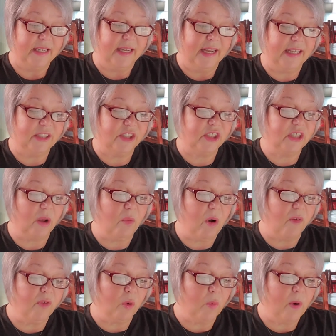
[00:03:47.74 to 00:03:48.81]
It's so
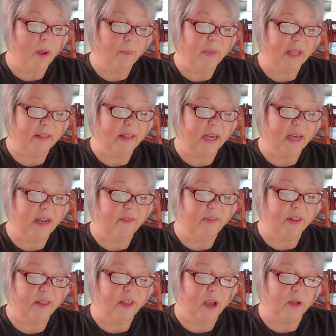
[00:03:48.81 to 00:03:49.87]
overwhelming that
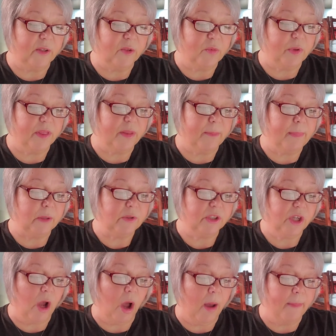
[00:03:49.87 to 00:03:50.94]
even those with the
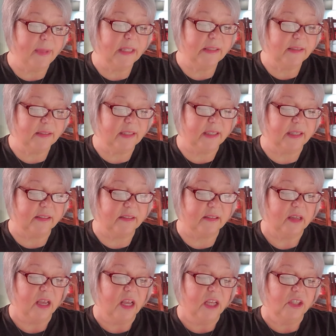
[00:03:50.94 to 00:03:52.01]
most common sense
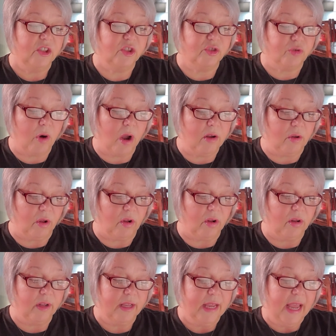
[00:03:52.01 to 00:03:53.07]

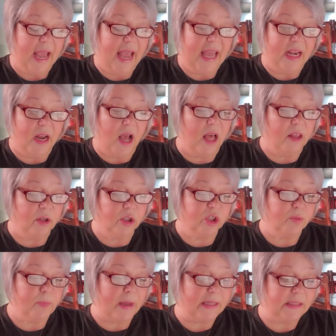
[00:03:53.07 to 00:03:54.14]
struggle, and
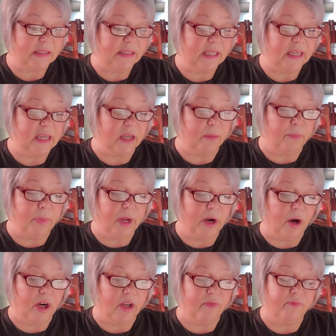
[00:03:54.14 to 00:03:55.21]
others may see it but
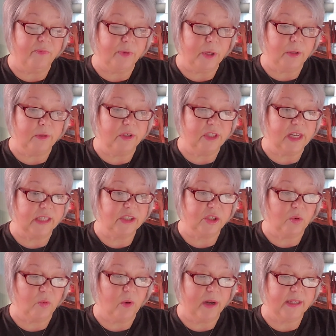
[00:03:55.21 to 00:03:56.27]
are confused as
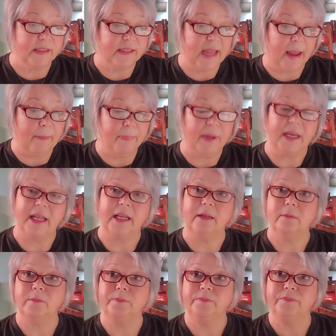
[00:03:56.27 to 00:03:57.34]
to what is
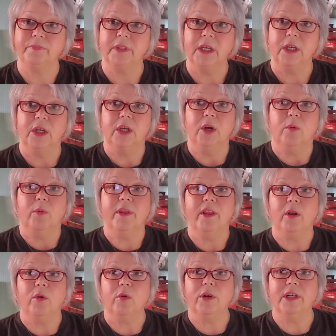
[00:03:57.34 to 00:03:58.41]
happening. When
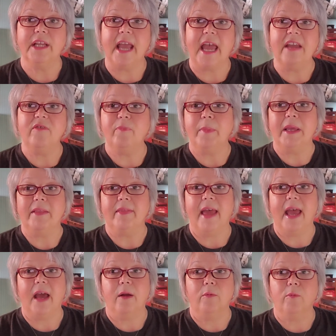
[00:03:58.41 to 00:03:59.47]
the Lord gave me
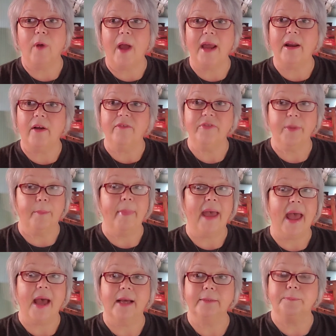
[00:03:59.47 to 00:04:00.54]
that right off the
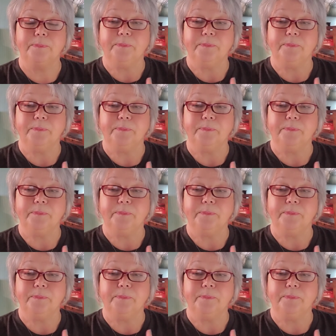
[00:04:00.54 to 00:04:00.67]
bat,